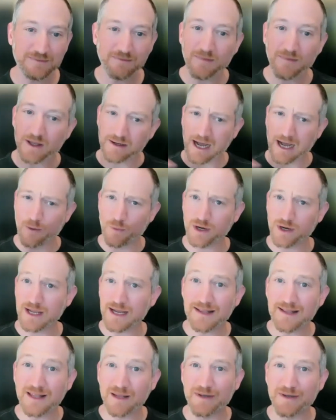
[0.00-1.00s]
not
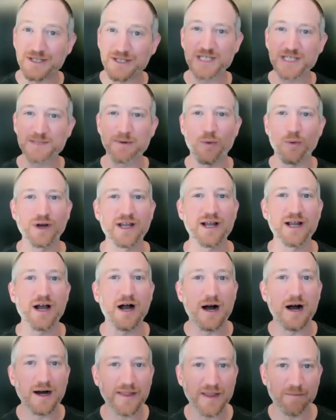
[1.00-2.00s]
working in the business, but working
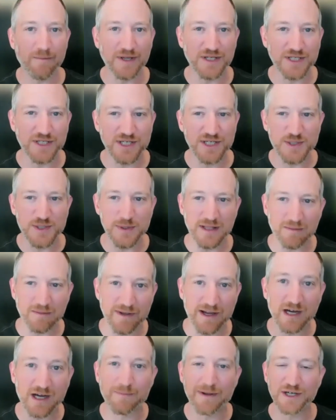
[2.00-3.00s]
on the business, doing the
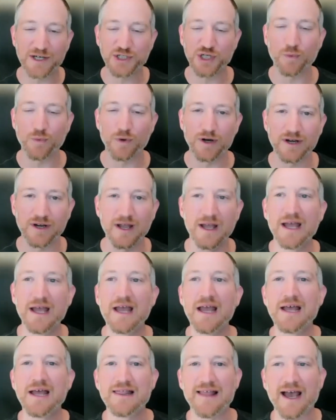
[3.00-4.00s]
bigger picture work
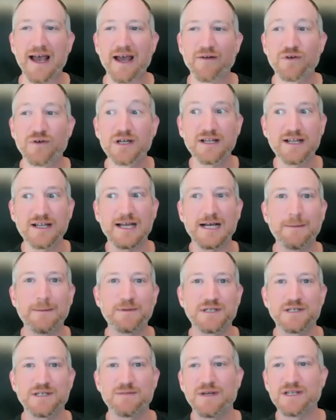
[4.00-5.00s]
that really
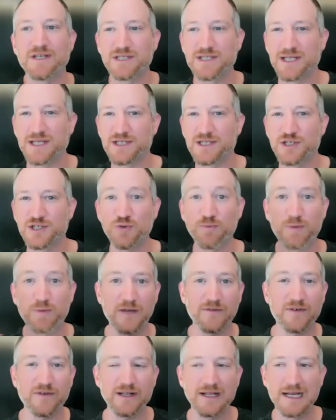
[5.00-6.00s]
helps businesses to
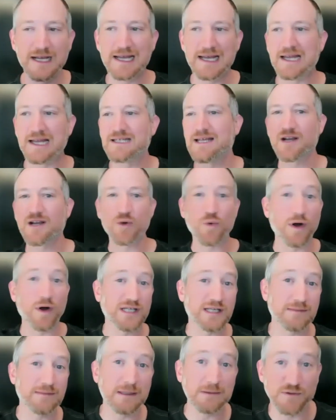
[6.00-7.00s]
pivot and take
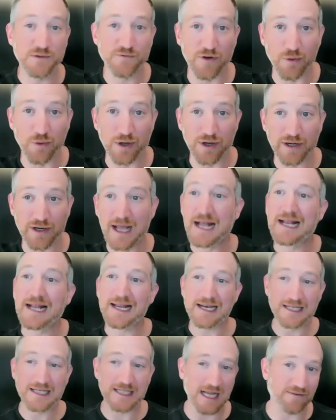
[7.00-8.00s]
quantum leaps forward
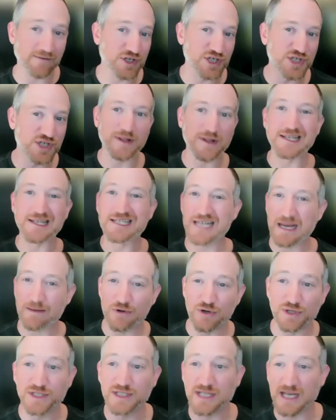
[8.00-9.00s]
instead of just doing the same
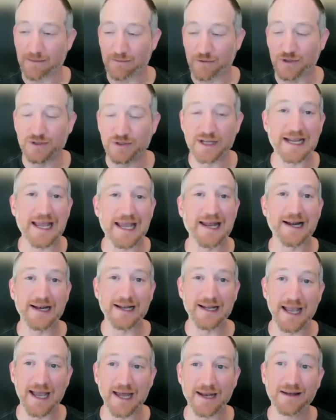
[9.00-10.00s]
old, same old again and
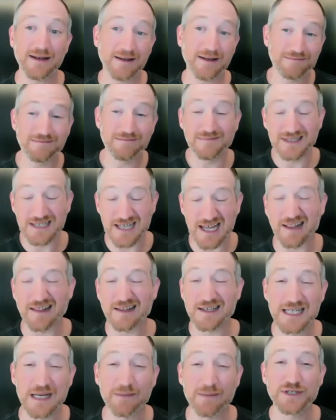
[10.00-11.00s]
again and getting
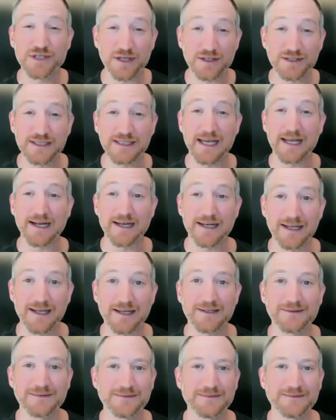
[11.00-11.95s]
the same result again and again.